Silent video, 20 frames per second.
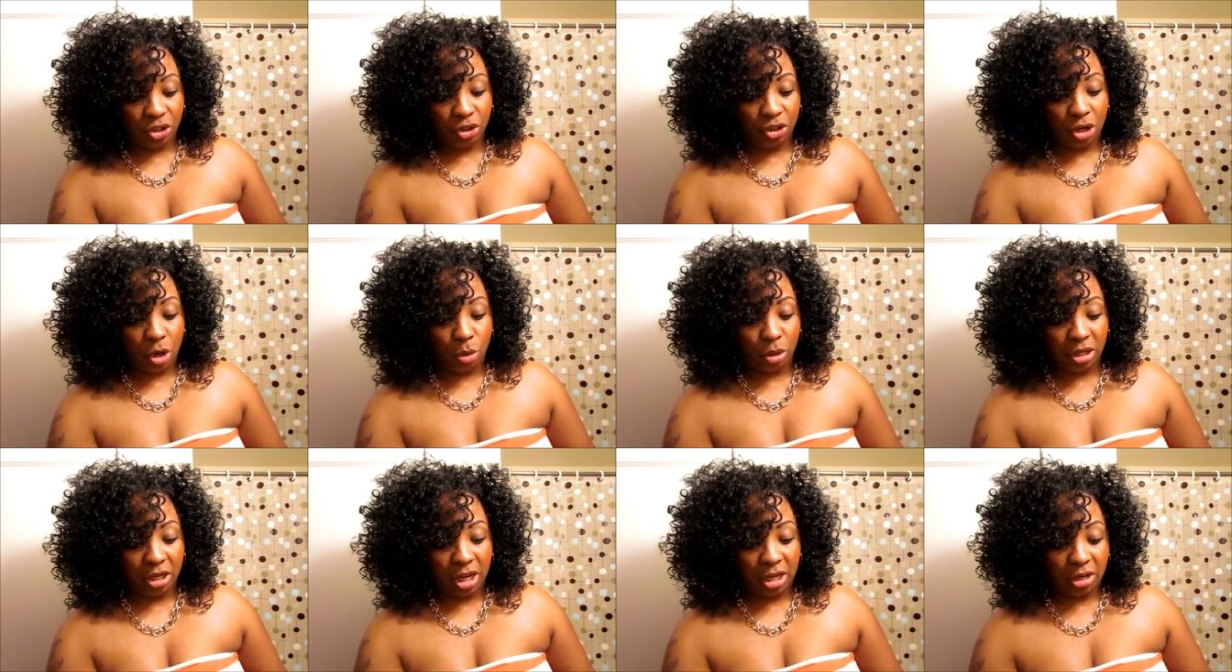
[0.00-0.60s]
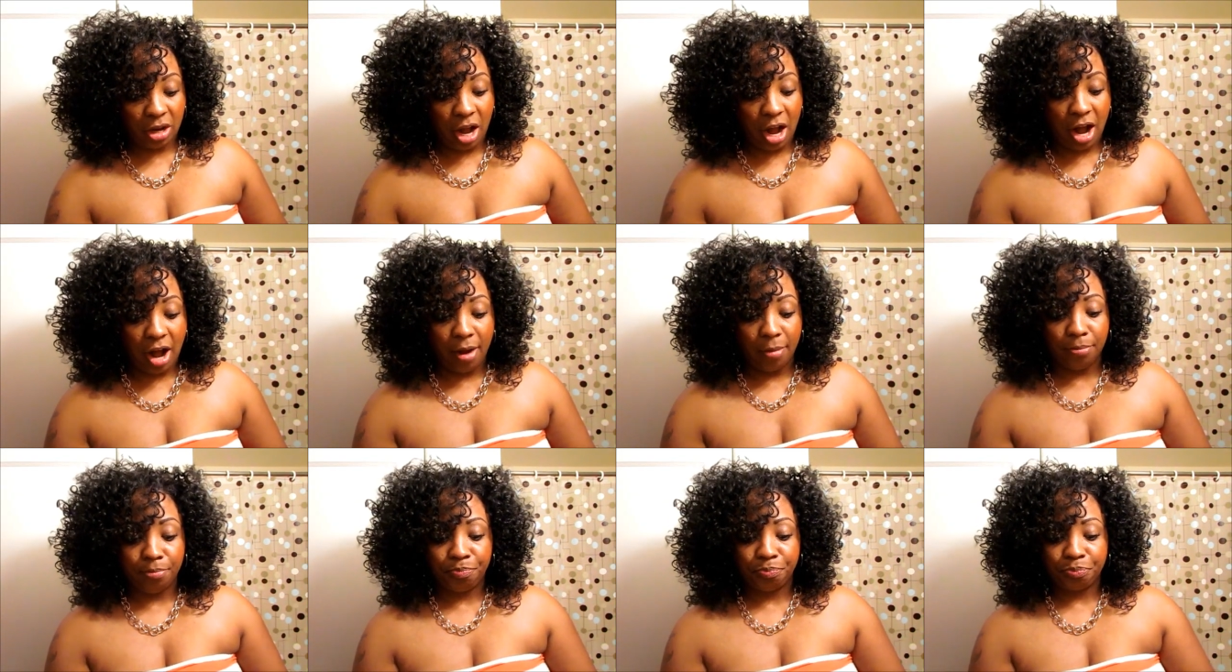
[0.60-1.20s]
you don't get...
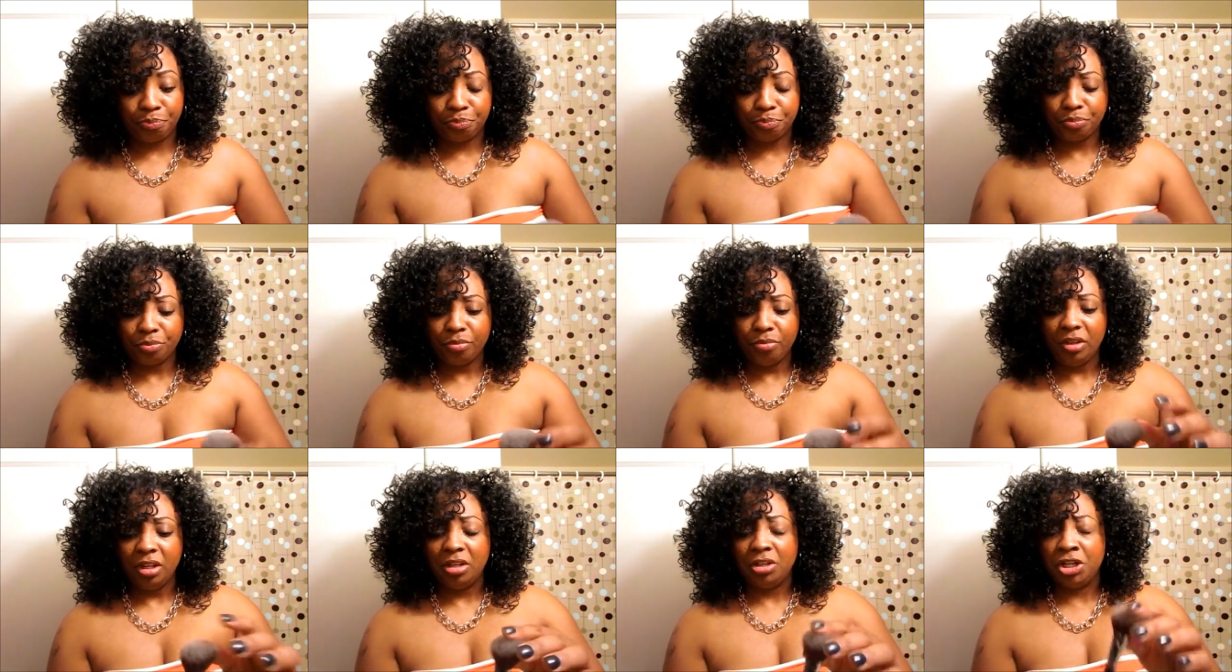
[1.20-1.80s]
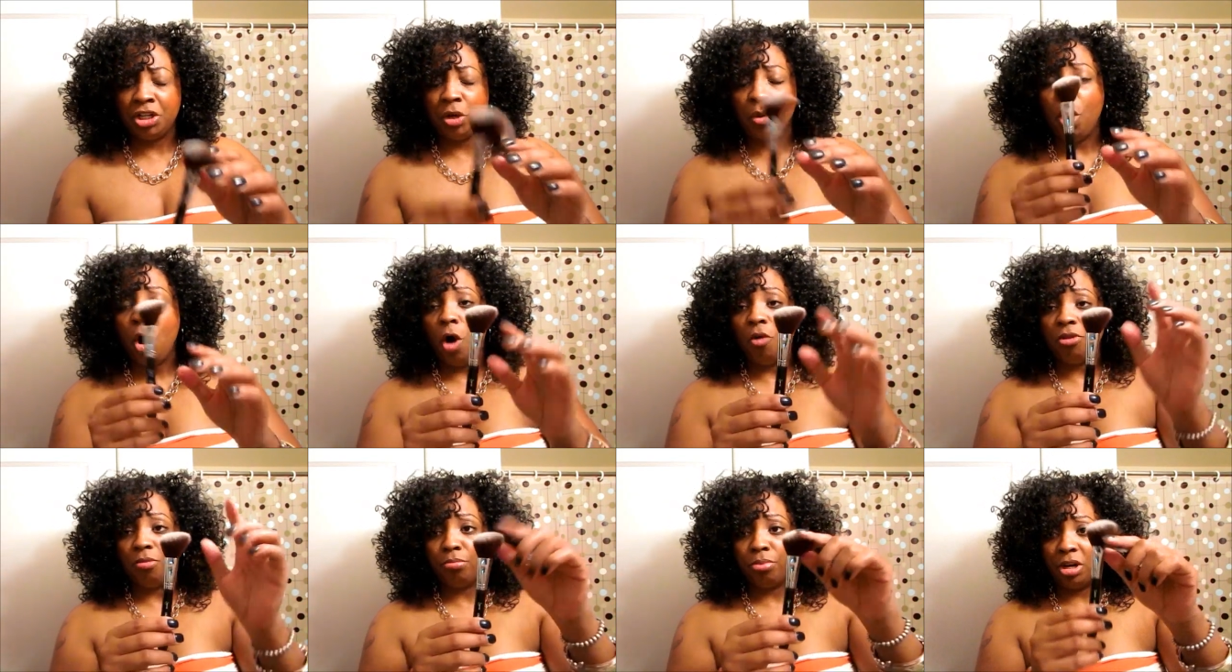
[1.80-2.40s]
you don't
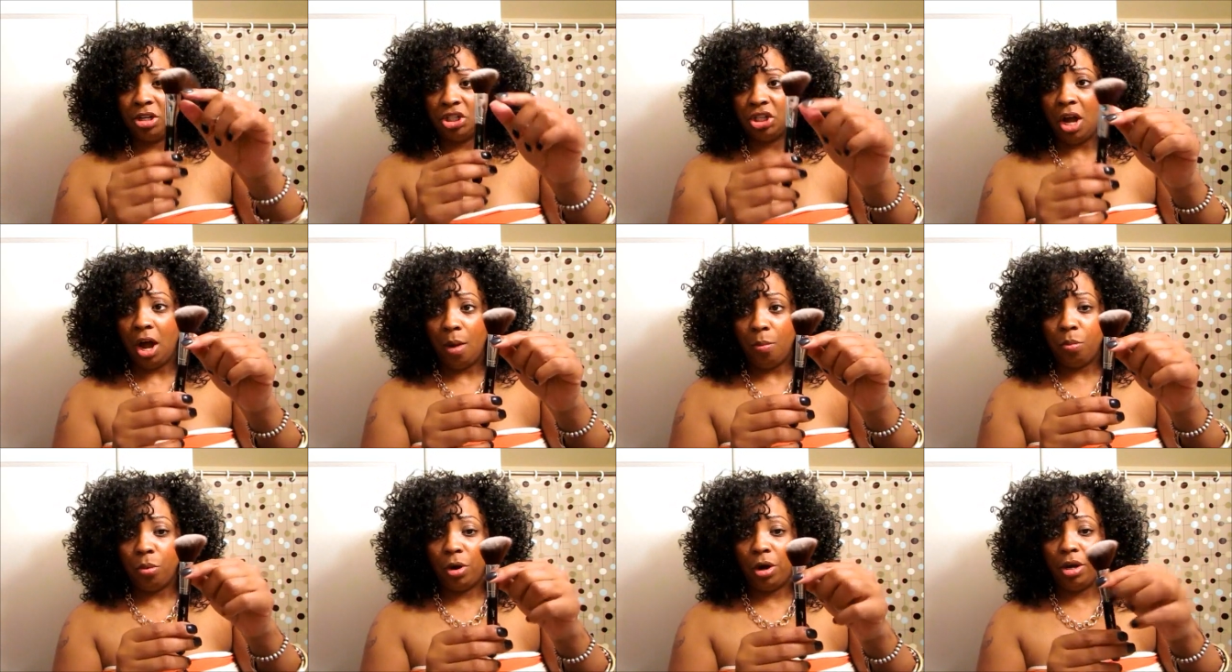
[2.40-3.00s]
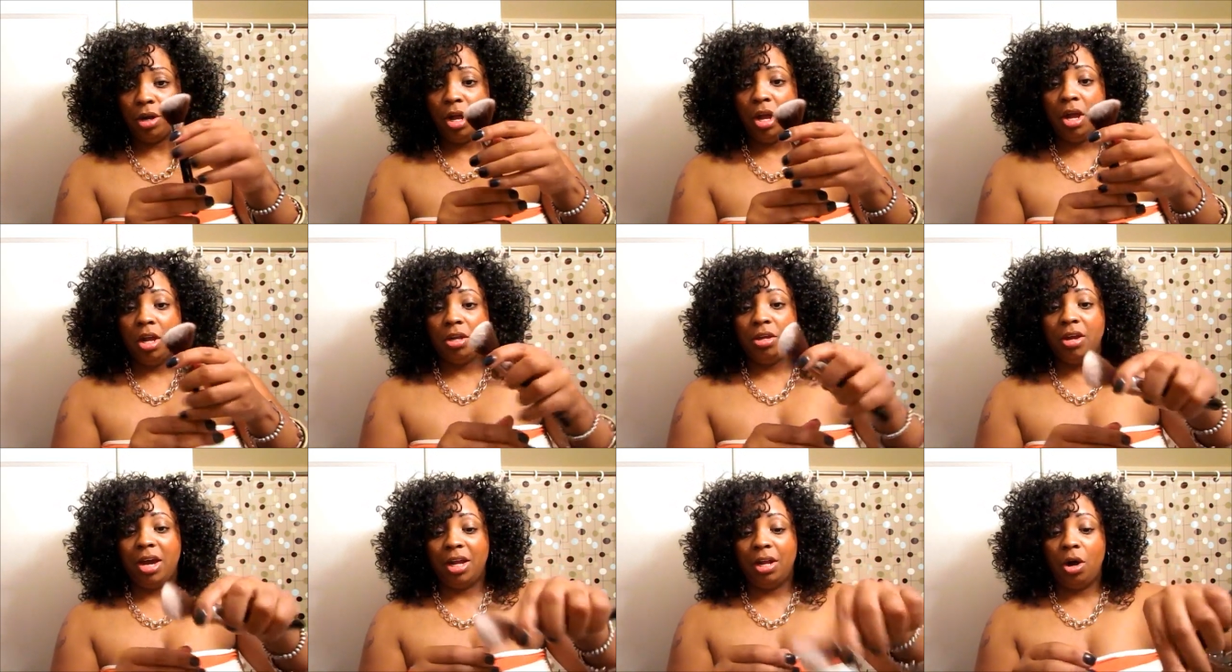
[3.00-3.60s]
hold the brush upward.
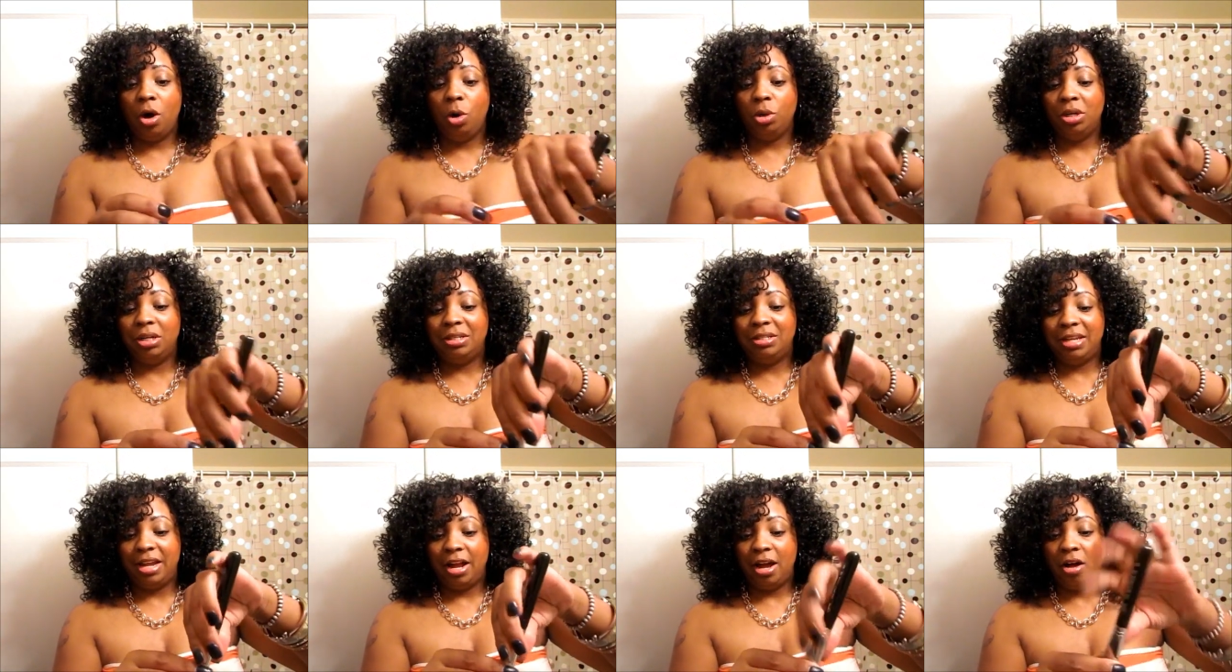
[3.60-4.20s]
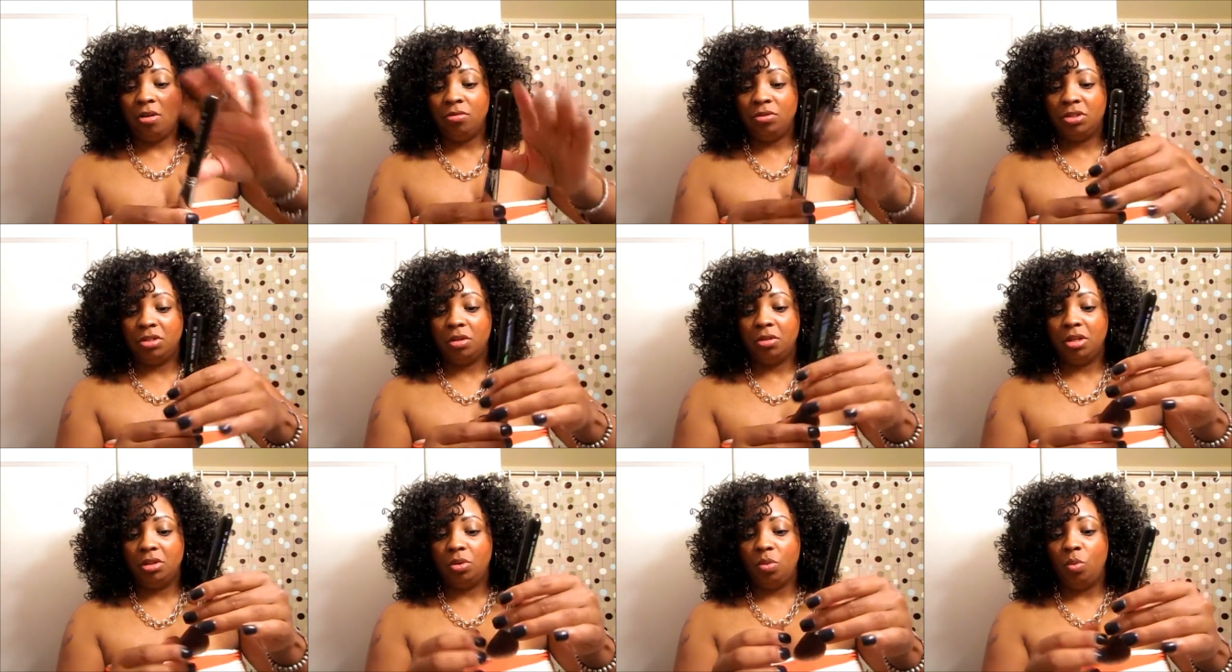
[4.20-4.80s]
You kind of hold it down
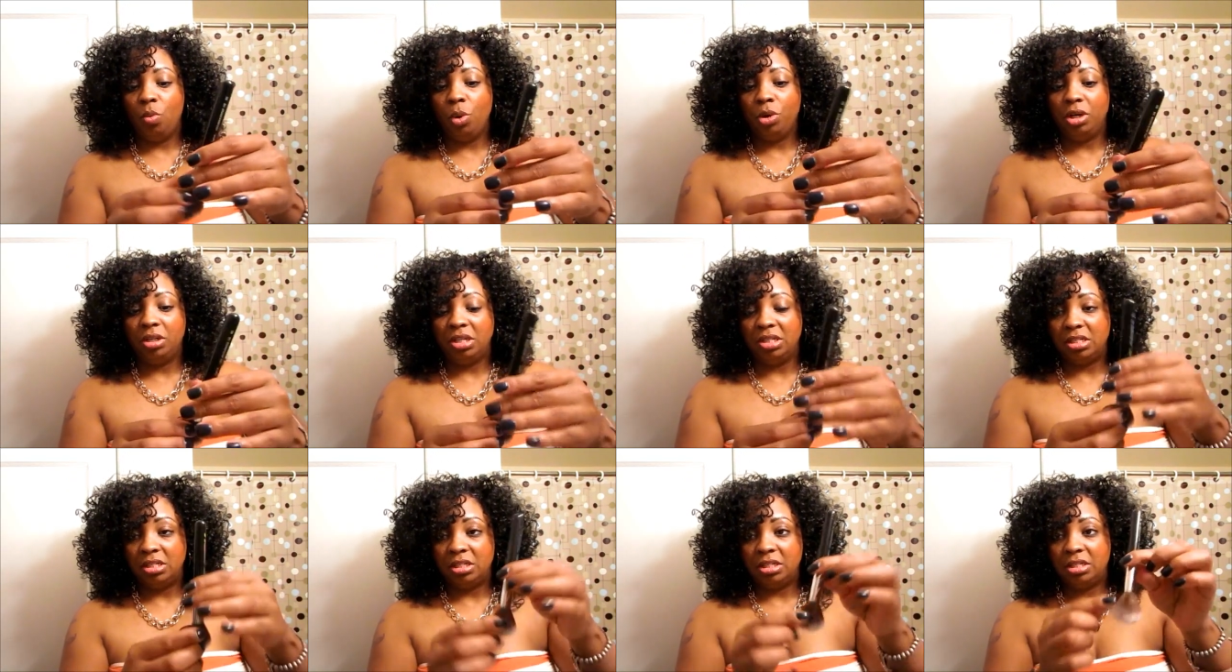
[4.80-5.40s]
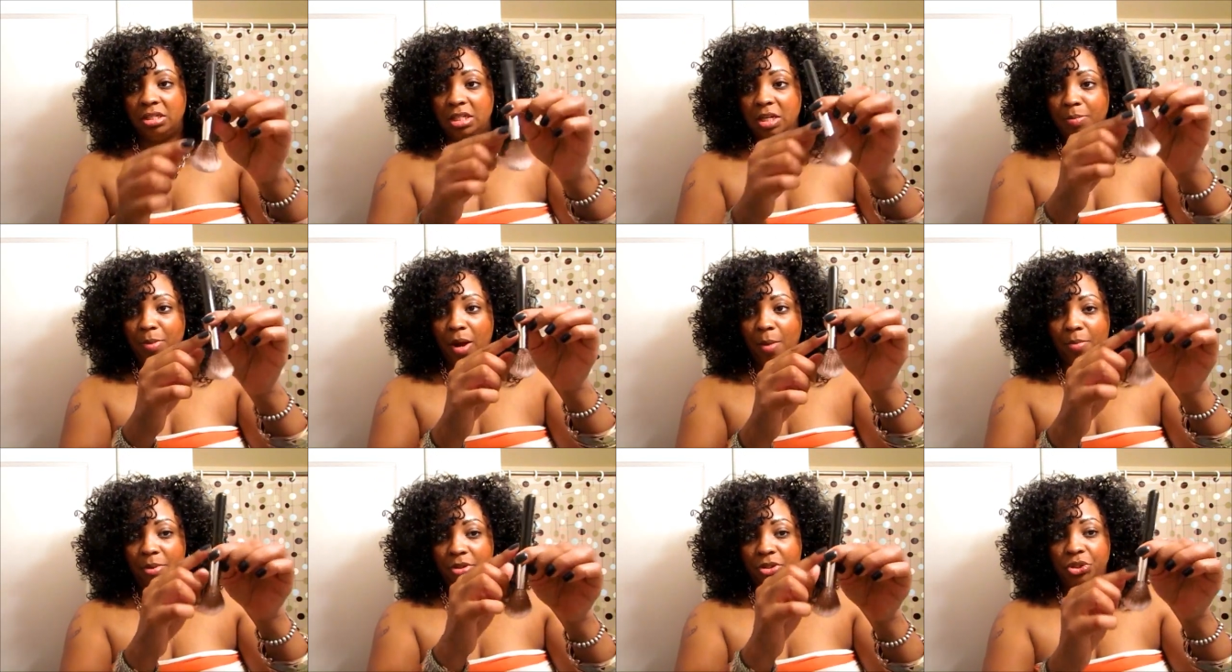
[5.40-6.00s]
so that the water doesn't seep
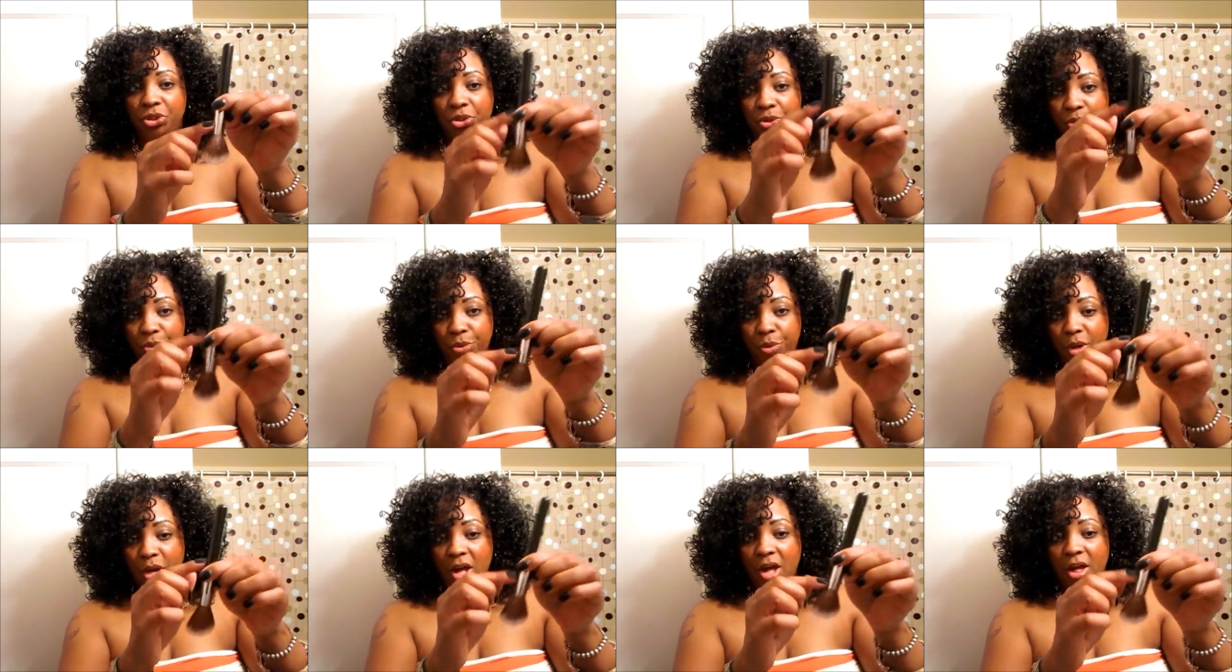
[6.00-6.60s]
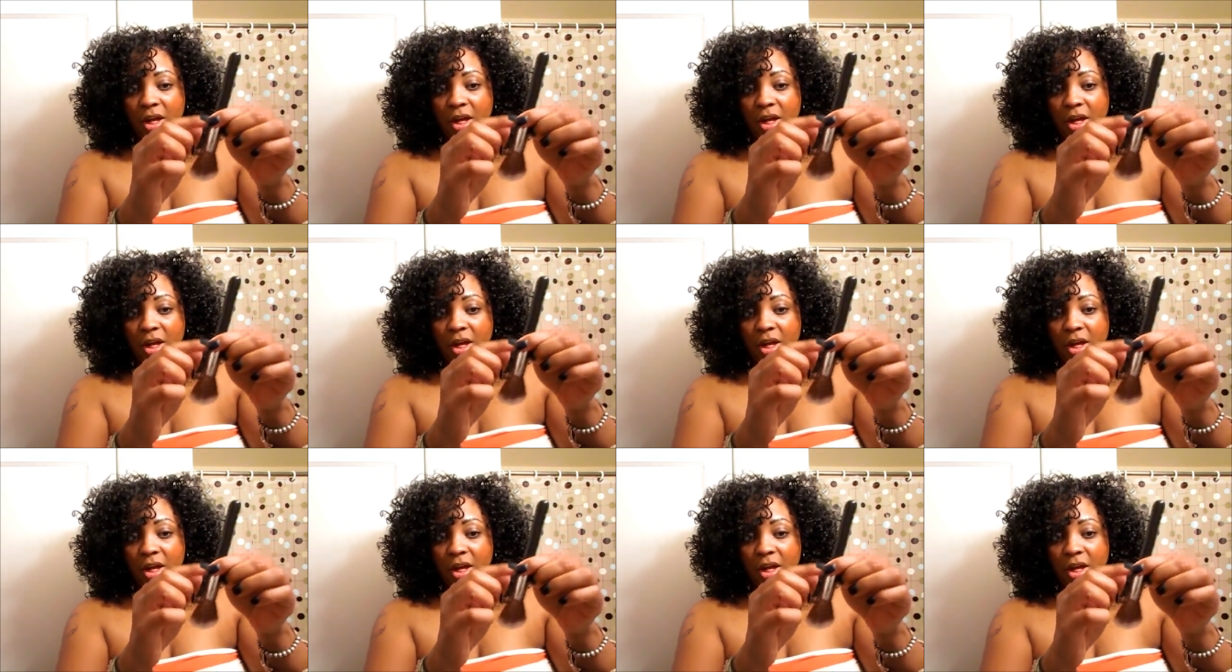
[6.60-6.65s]
up into